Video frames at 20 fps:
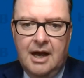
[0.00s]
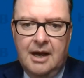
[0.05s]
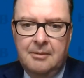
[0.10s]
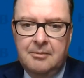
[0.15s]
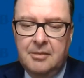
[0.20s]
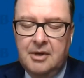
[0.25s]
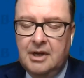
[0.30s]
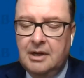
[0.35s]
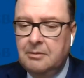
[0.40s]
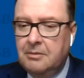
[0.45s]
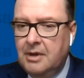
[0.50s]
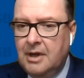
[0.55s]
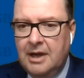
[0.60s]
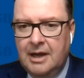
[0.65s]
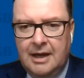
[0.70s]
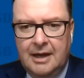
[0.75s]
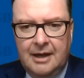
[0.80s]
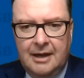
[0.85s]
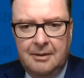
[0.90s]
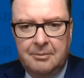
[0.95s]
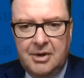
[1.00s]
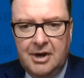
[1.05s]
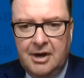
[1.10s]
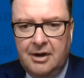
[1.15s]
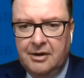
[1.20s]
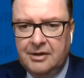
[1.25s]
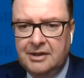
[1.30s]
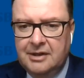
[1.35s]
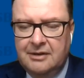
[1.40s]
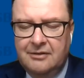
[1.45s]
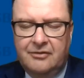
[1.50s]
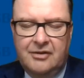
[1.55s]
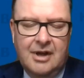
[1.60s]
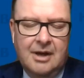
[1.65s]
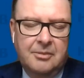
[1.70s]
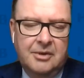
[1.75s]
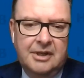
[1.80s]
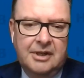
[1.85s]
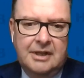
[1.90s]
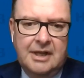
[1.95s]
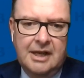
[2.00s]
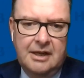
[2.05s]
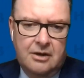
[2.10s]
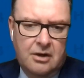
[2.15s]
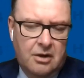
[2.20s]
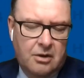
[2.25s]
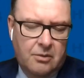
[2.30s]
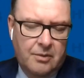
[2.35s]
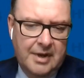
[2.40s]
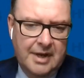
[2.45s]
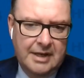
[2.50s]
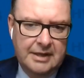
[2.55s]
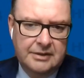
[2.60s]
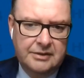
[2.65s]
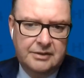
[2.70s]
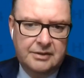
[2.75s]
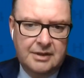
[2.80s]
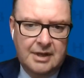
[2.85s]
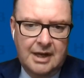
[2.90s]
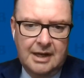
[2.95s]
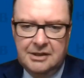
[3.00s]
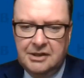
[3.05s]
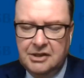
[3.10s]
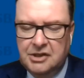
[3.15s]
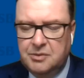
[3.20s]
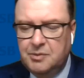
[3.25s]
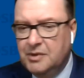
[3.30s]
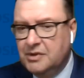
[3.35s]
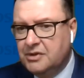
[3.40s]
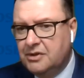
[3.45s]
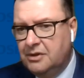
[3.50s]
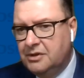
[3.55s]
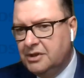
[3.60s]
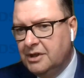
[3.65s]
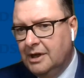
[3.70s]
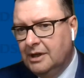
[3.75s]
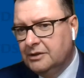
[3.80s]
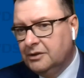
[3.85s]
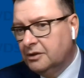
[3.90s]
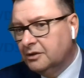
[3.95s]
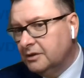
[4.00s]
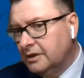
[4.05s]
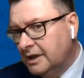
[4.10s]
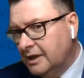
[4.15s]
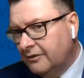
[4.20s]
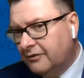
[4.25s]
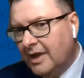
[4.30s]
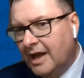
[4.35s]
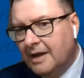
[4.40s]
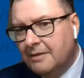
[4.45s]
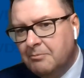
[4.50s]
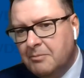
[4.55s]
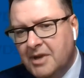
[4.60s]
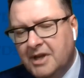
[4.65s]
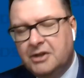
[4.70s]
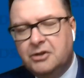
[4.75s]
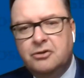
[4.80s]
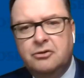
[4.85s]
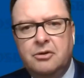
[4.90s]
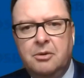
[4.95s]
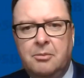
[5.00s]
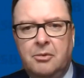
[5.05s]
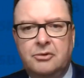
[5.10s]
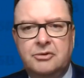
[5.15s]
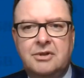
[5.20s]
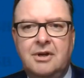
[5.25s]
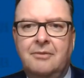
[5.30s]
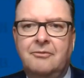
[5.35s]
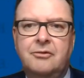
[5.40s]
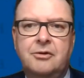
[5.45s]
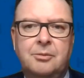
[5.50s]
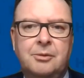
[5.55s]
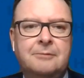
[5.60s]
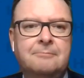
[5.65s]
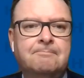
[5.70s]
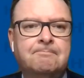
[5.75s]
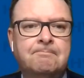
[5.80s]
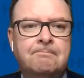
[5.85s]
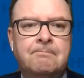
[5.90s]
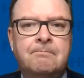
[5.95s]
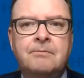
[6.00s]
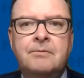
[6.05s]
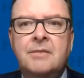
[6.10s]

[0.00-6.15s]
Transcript: um, a, a, parent and a family can always uh, dismiss their child early if that makes you the most comfortable.